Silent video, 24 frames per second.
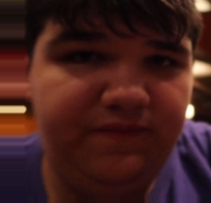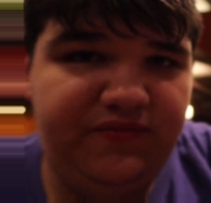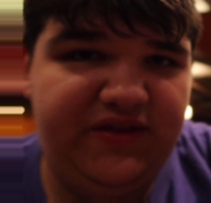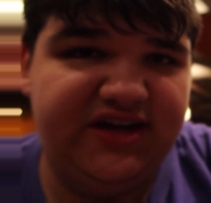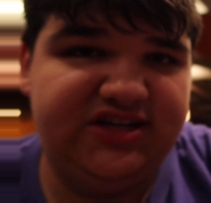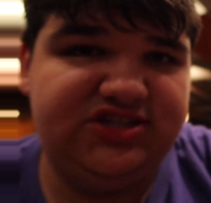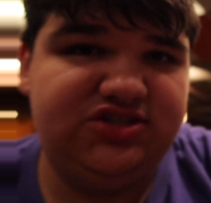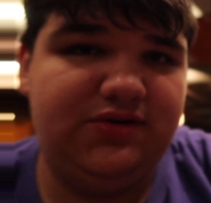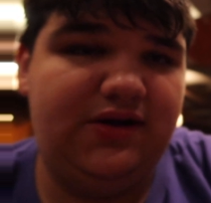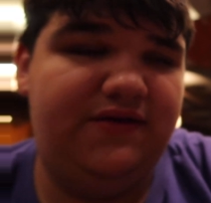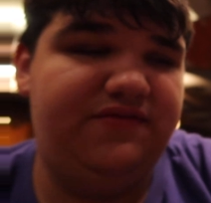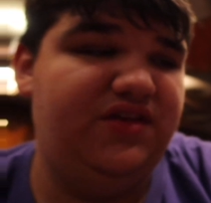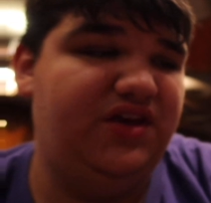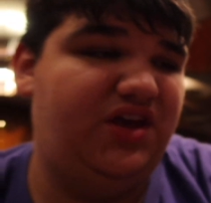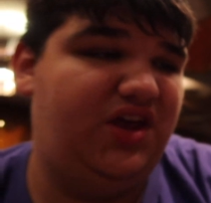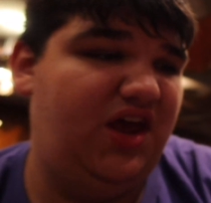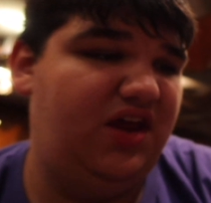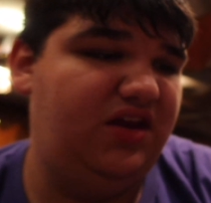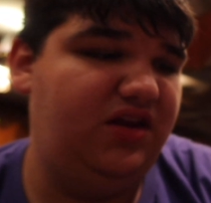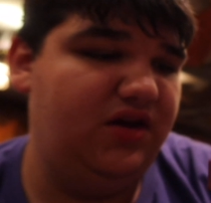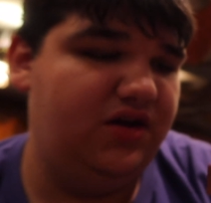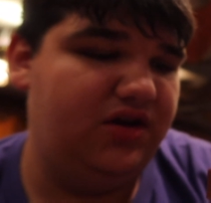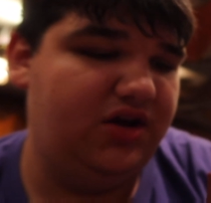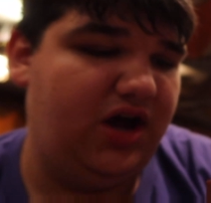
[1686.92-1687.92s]
Next we have the
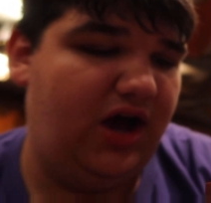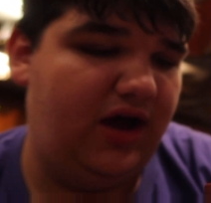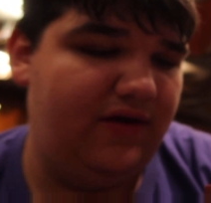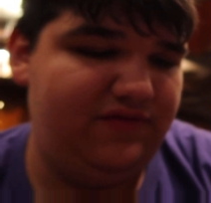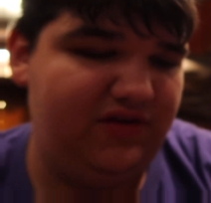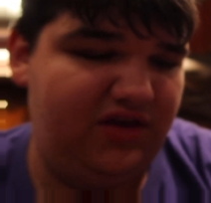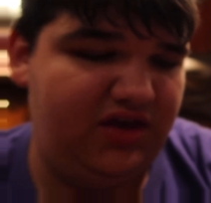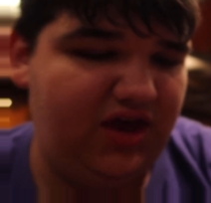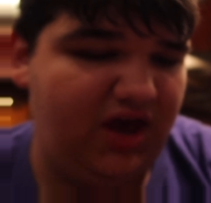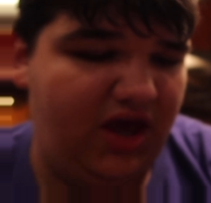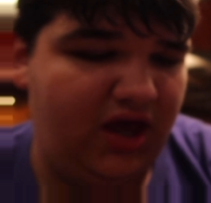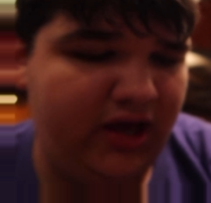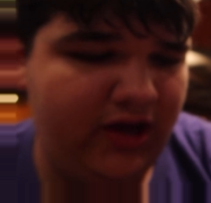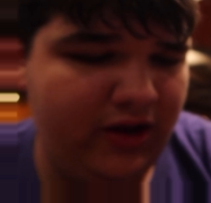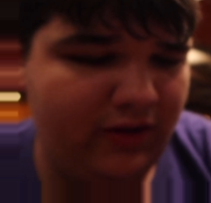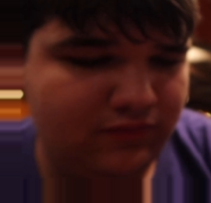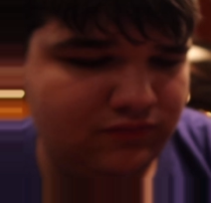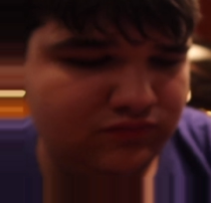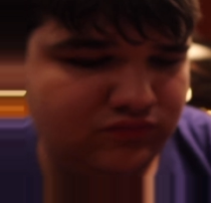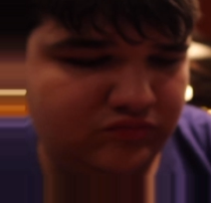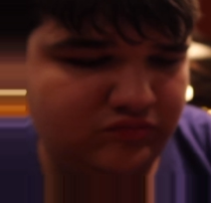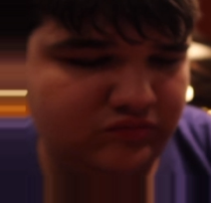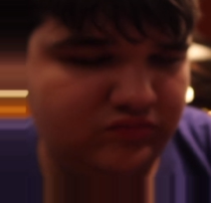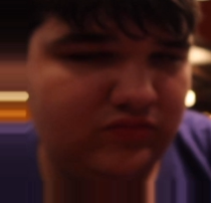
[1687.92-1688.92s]
Kenyan coffee cake.
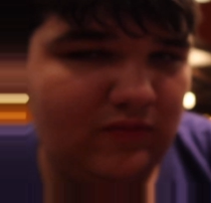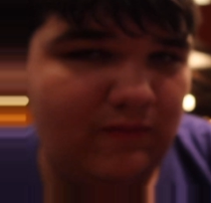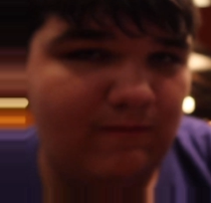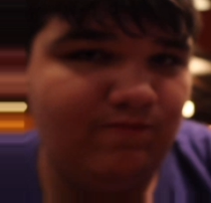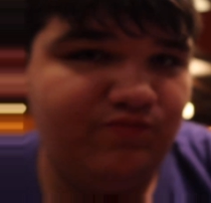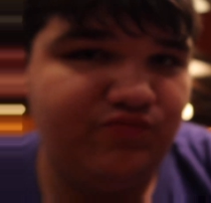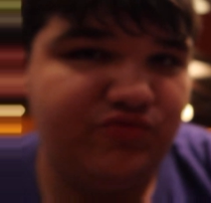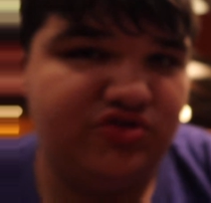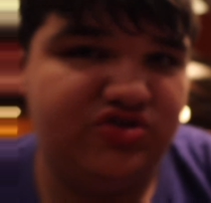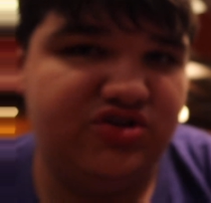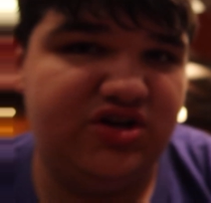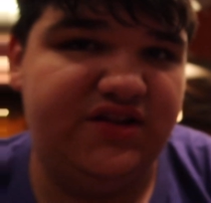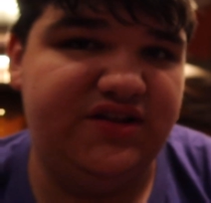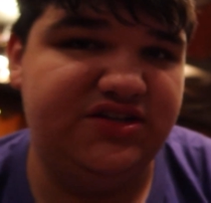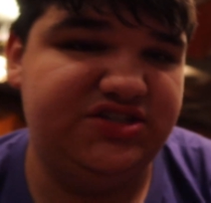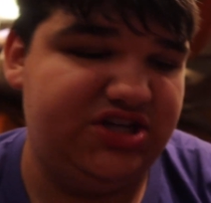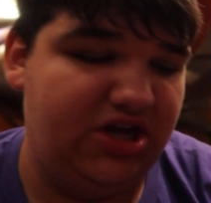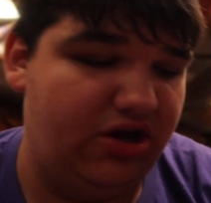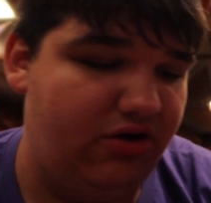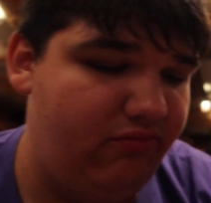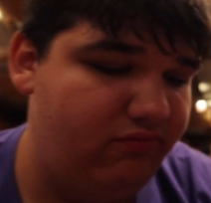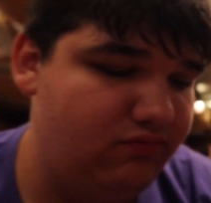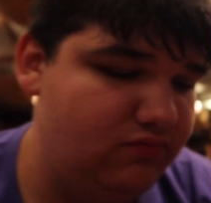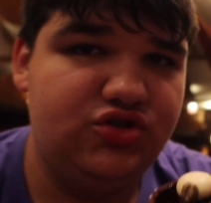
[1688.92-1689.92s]
Try this
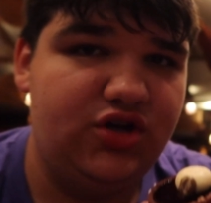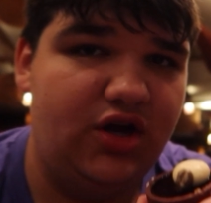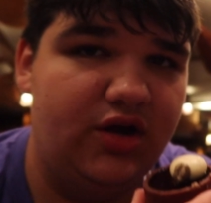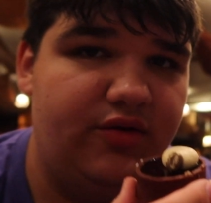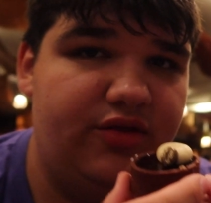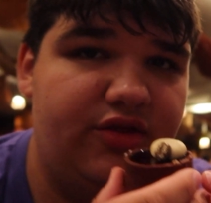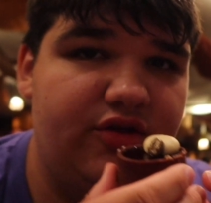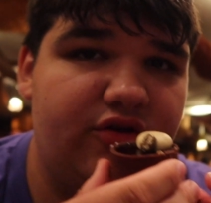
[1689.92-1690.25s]
out. Sure.